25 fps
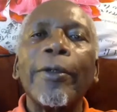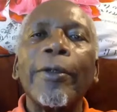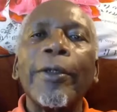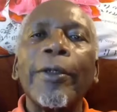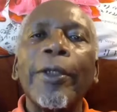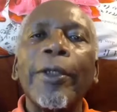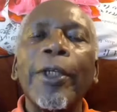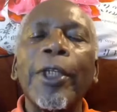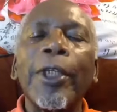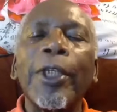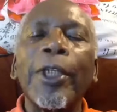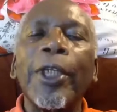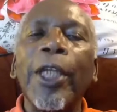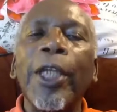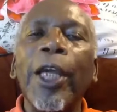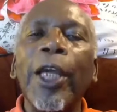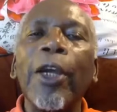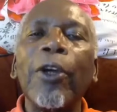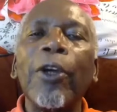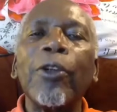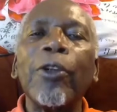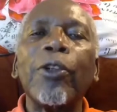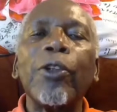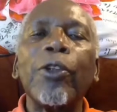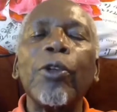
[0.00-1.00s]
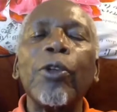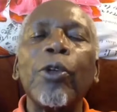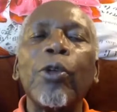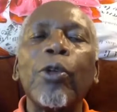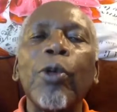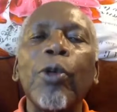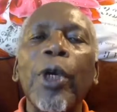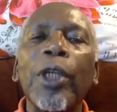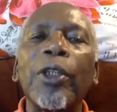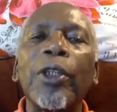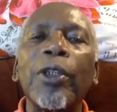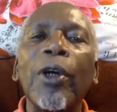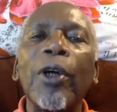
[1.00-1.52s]
It dares you to
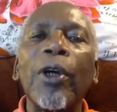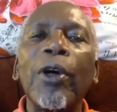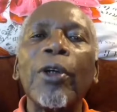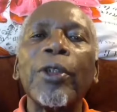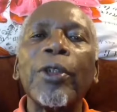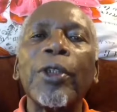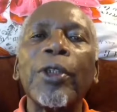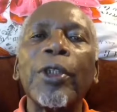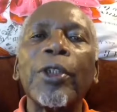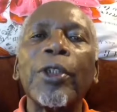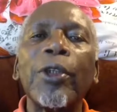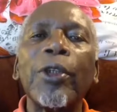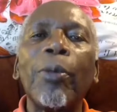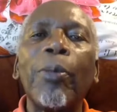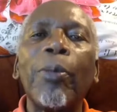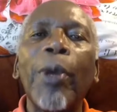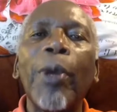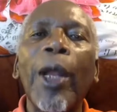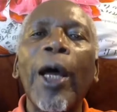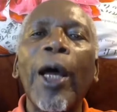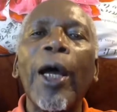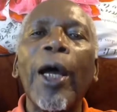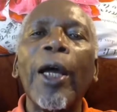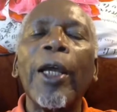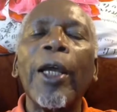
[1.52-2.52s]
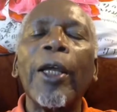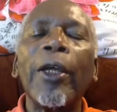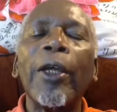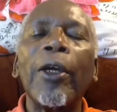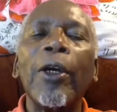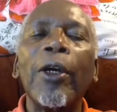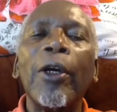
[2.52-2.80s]
exhaust the supply